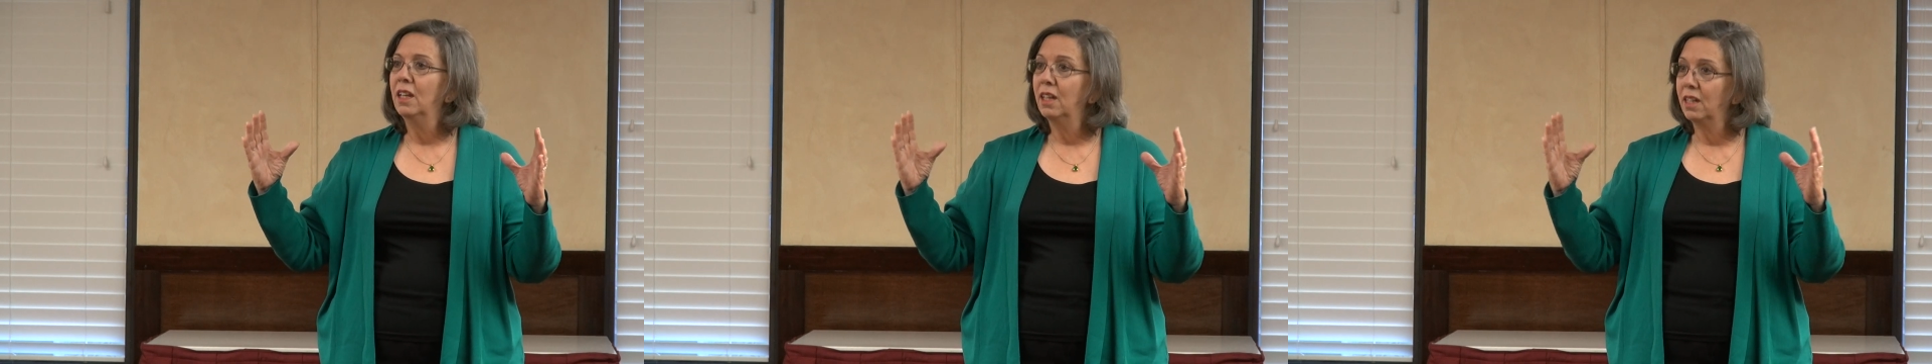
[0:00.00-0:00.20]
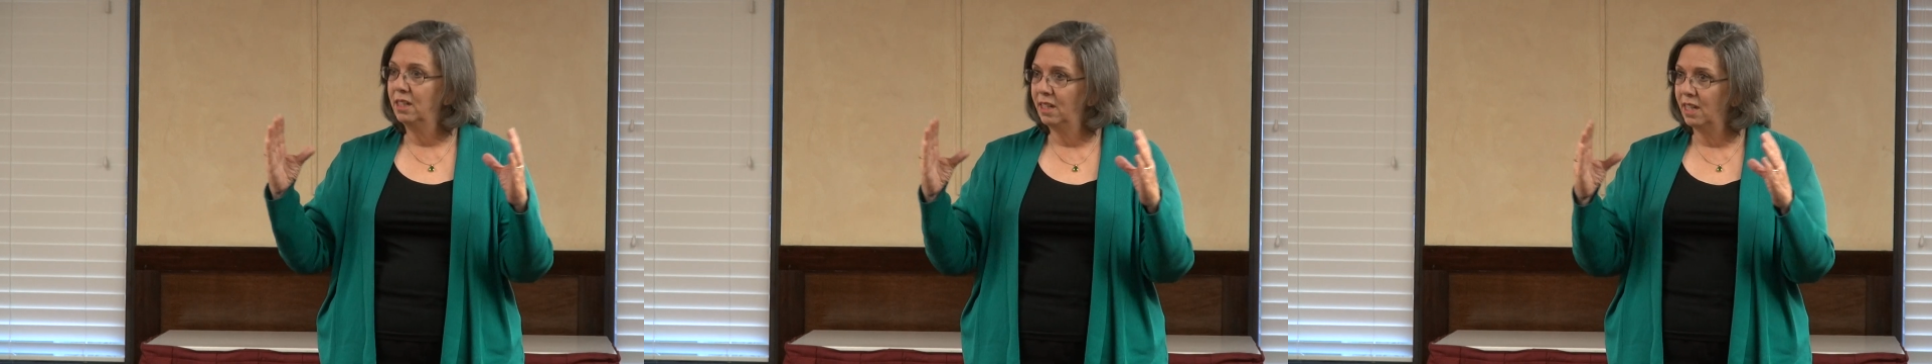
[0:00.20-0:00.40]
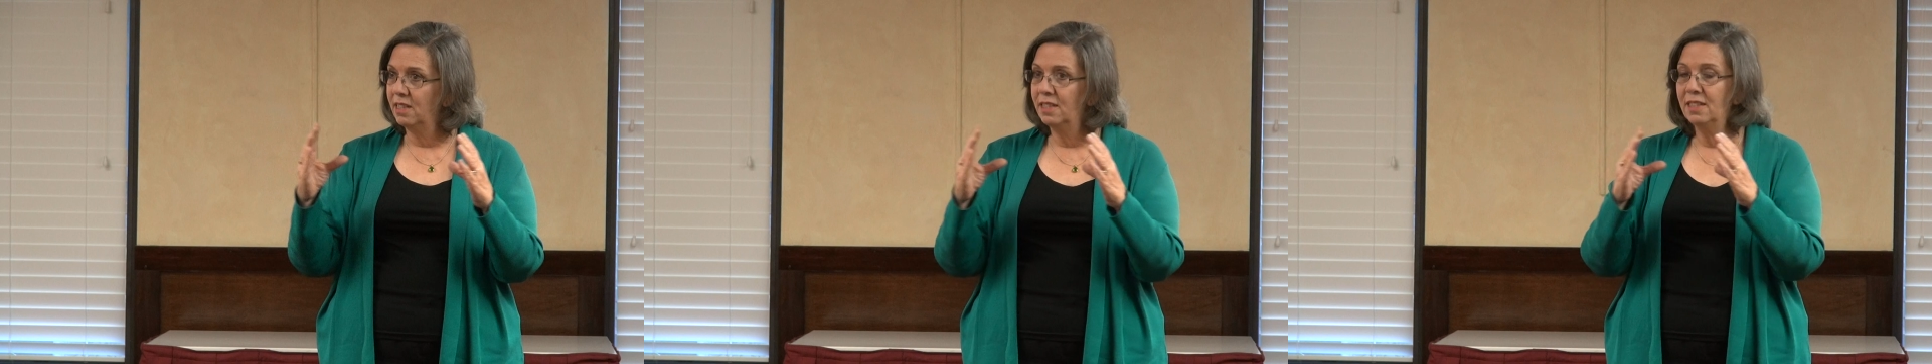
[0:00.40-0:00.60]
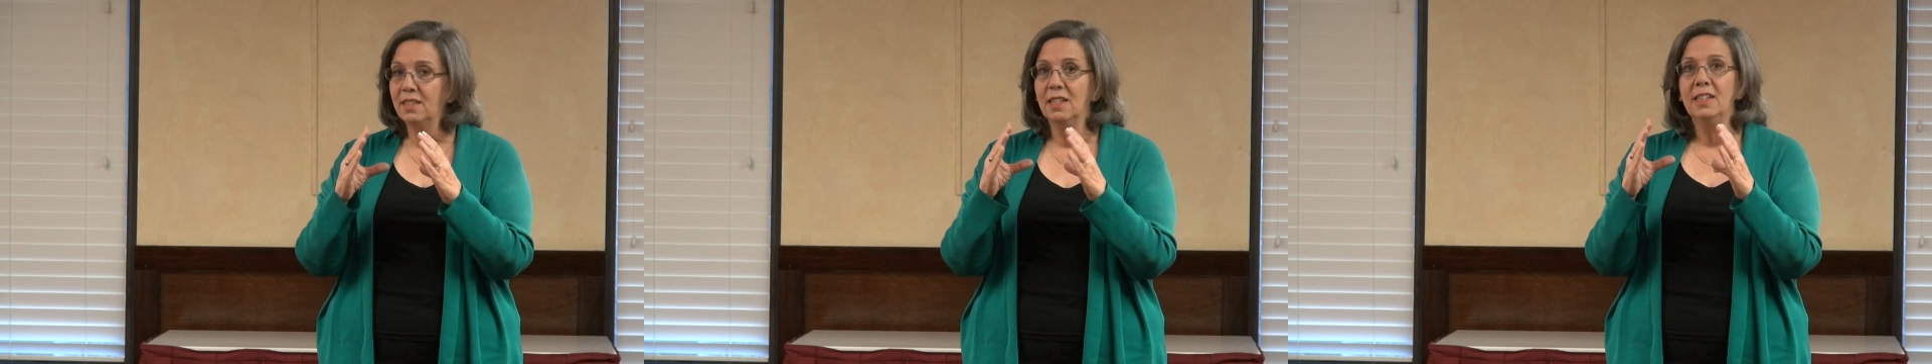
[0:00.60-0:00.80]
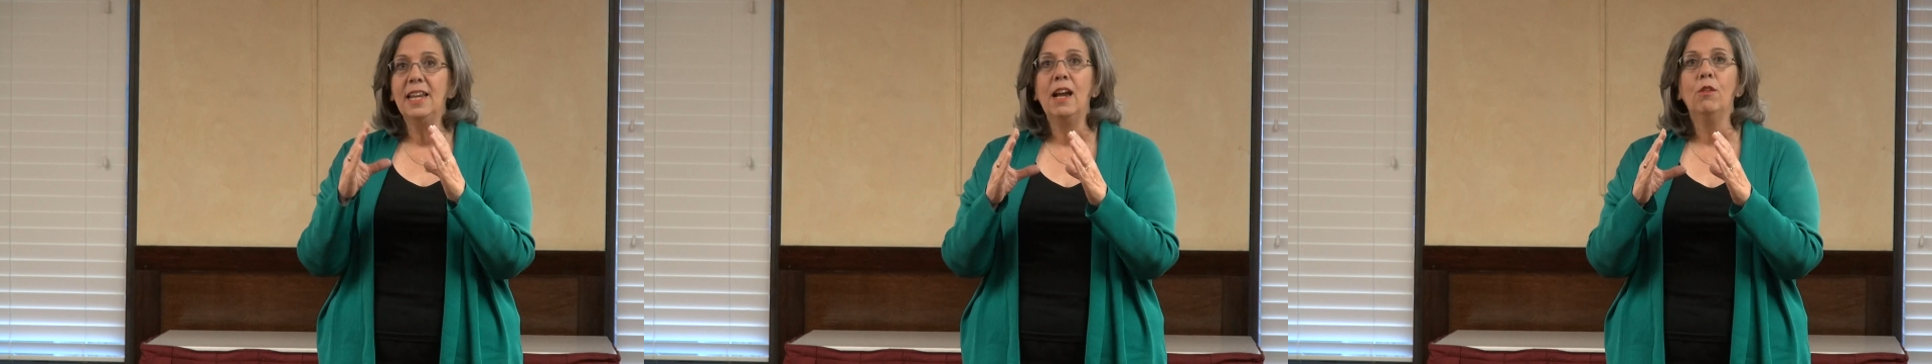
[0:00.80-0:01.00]
condenses
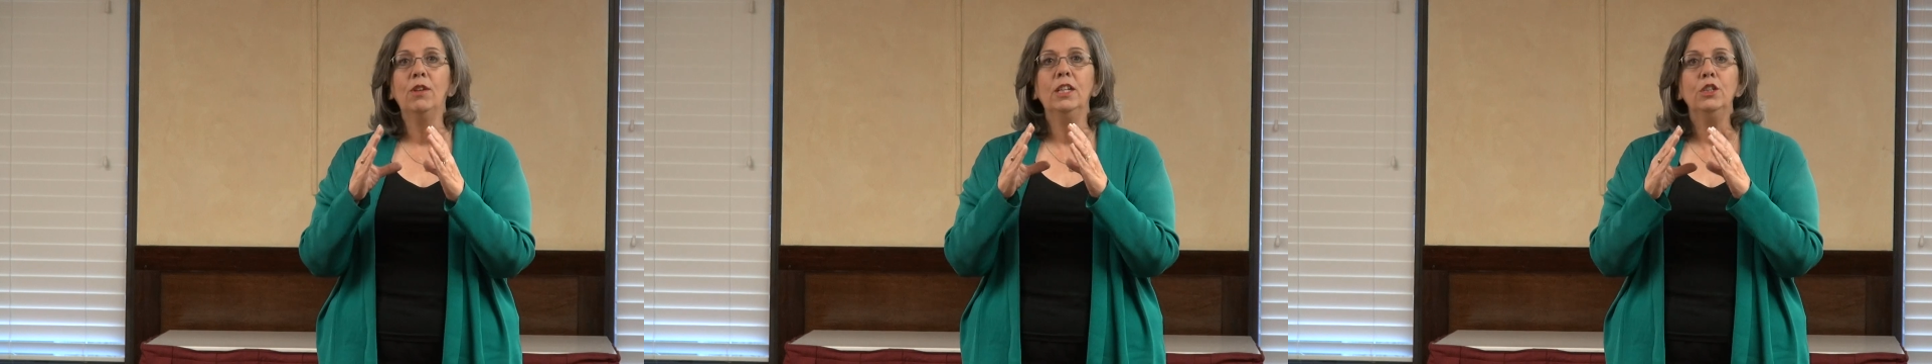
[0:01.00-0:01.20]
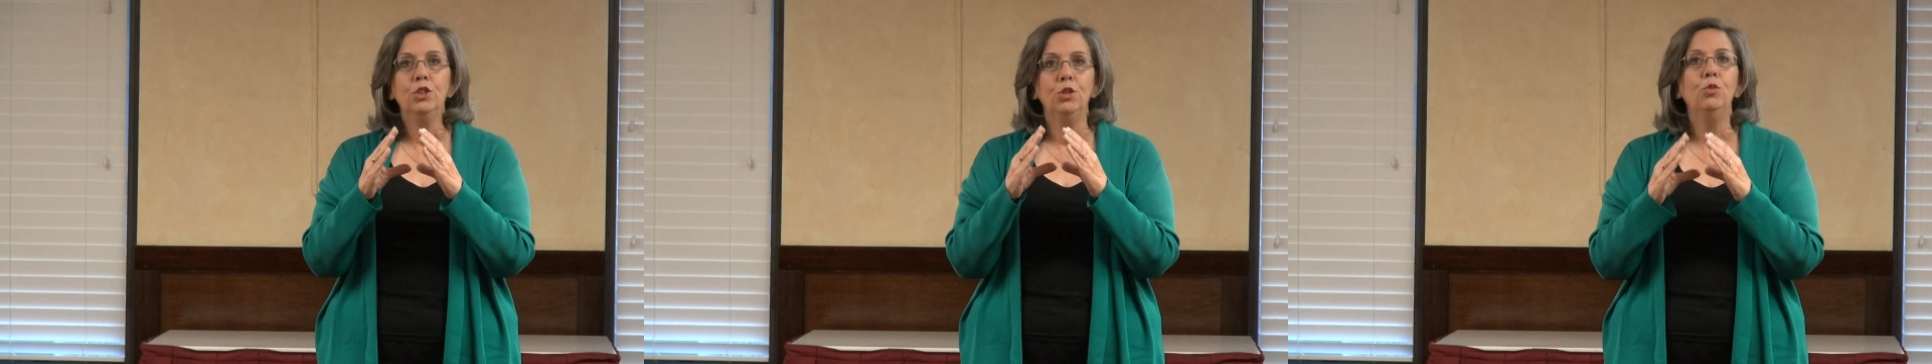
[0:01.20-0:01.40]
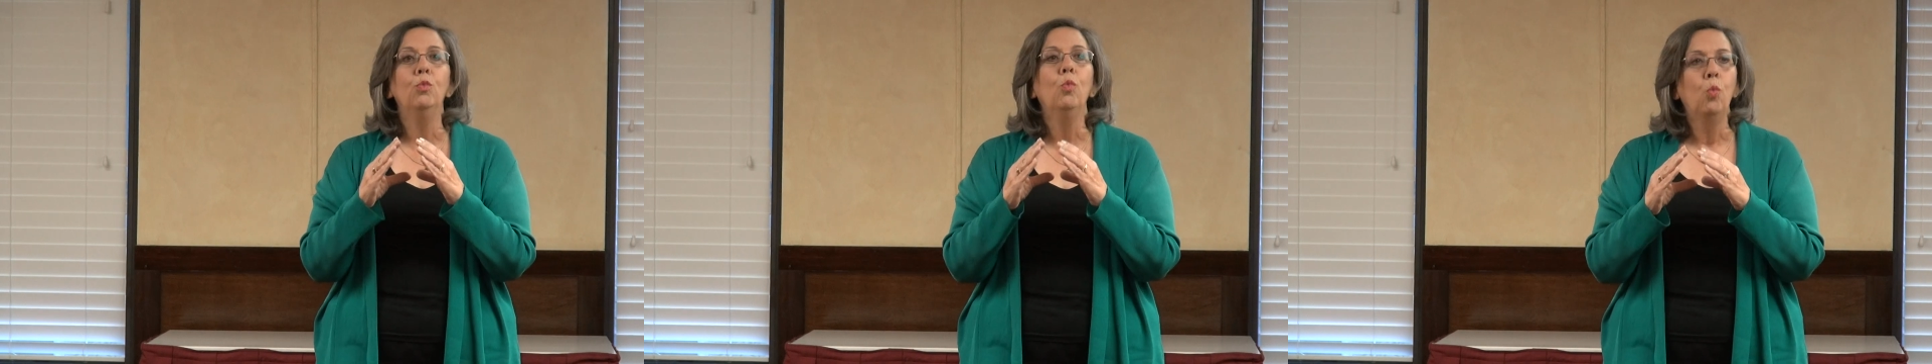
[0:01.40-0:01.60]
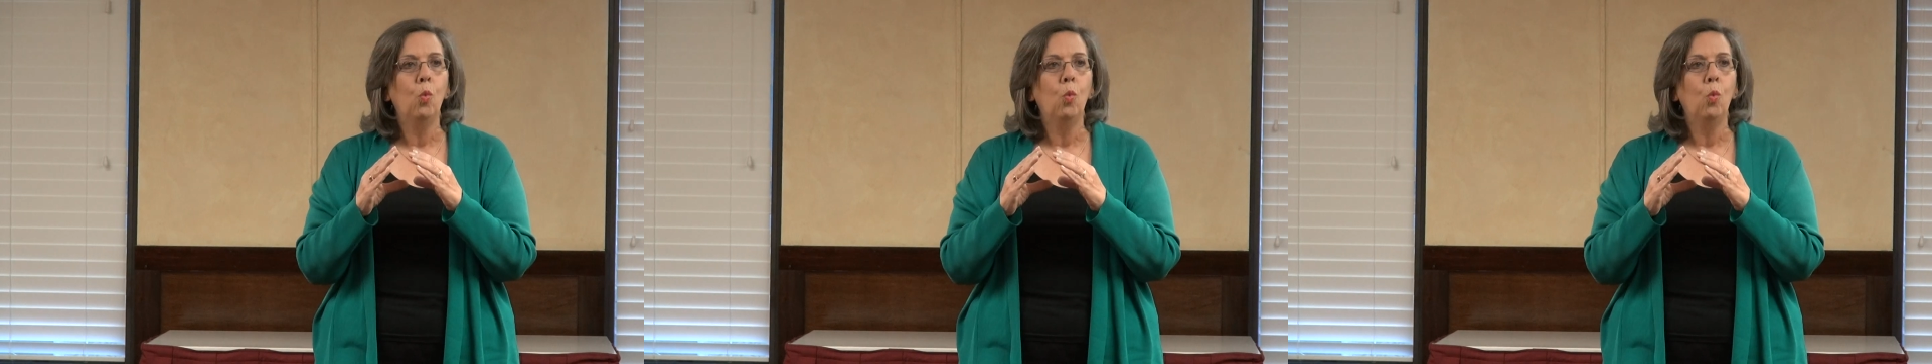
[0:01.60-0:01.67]
it down into